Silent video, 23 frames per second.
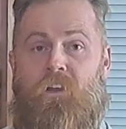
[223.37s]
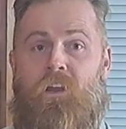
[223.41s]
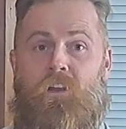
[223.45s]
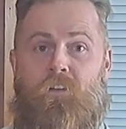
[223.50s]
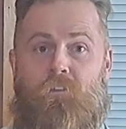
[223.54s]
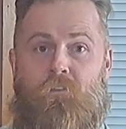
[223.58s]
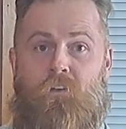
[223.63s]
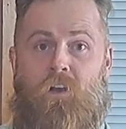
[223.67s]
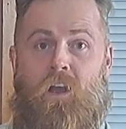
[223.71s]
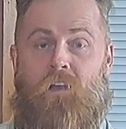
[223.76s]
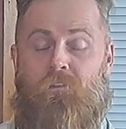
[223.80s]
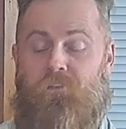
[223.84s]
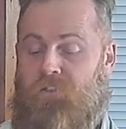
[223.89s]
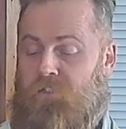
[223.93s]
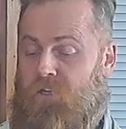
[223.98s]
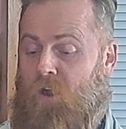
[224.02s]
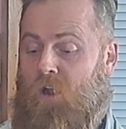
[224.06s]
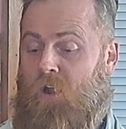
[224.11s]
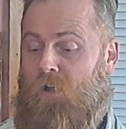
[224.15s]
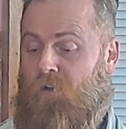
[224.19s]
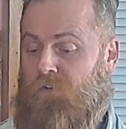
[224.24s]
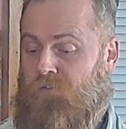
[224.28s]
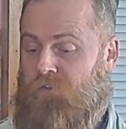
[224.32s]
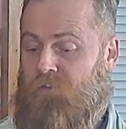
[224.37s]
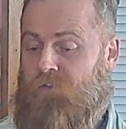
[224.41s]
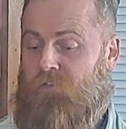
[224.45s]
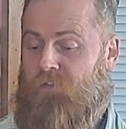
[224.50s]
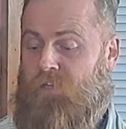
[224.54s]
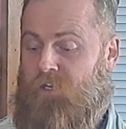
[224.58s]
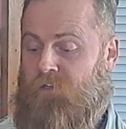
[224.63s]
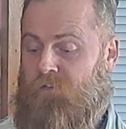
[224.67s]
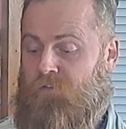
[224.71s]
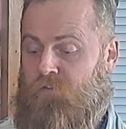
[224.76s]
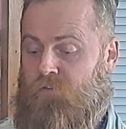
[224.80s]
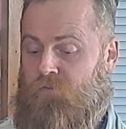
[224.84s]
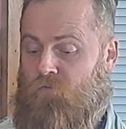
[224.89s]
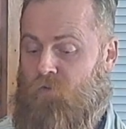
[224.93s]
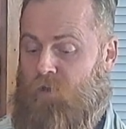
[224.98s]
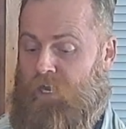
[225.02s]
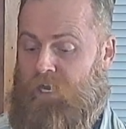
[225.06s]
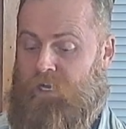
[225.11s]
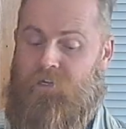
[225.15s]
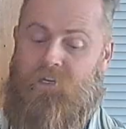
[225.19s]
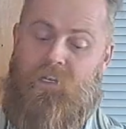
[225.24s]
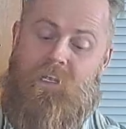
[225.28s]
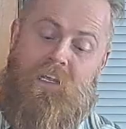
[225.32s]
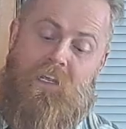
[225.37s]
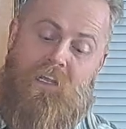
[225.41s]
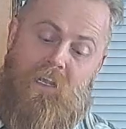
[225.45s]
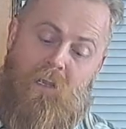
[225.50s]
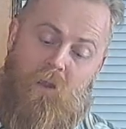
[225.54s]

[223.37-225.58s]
out of 5 stars. This thing is great.